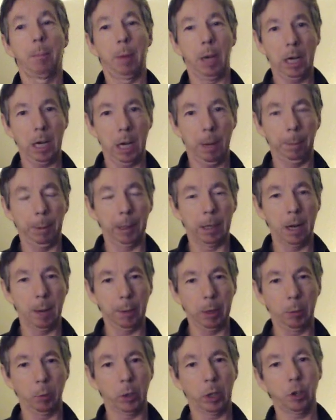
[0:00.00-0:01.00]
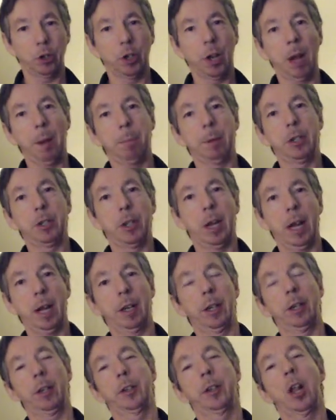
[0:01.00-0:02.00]
my up-and-coming workshop
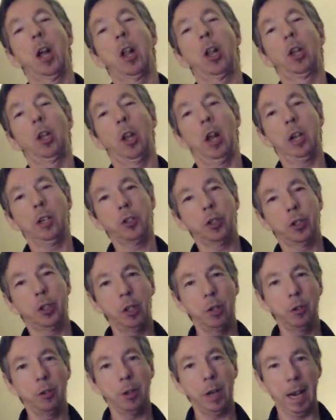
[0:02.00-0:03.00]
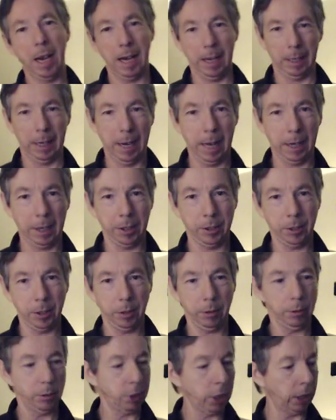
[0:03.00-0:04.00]
entitled Longitude and
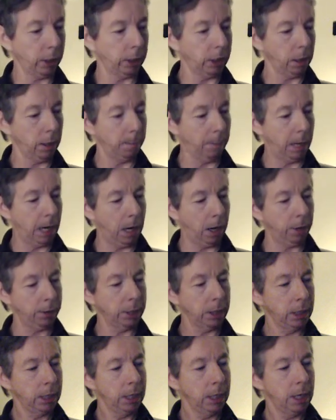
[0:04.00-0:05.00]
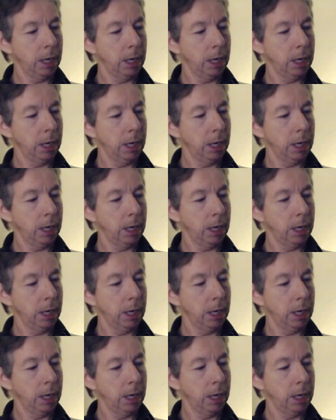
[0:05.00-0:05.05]
Latitude, talking about